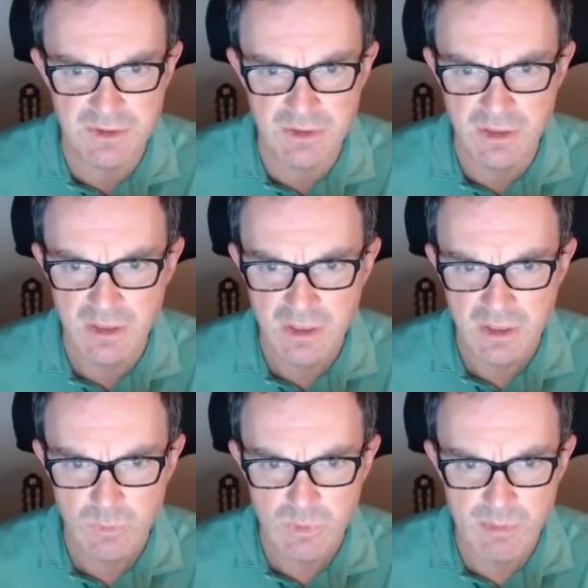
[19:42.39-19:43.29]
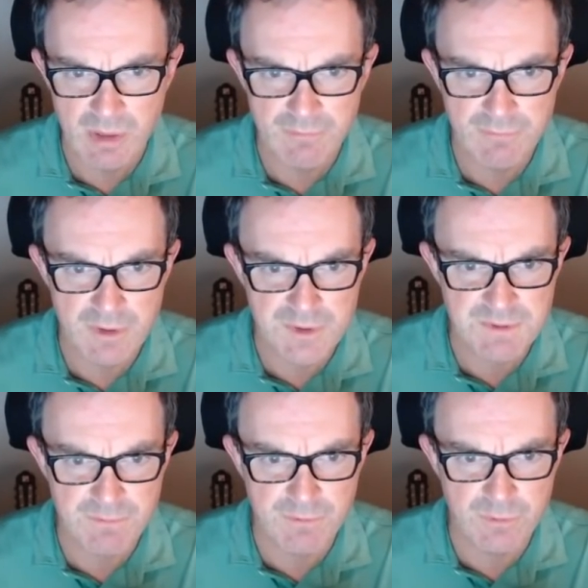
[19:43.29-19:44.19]
than we might
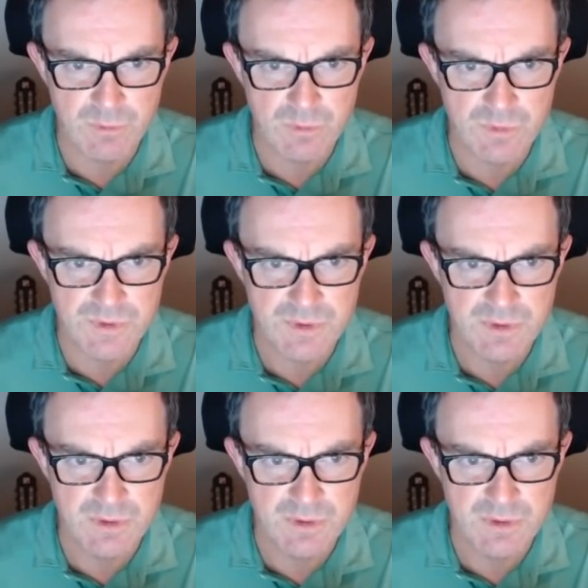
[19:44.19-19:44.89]
first have thought.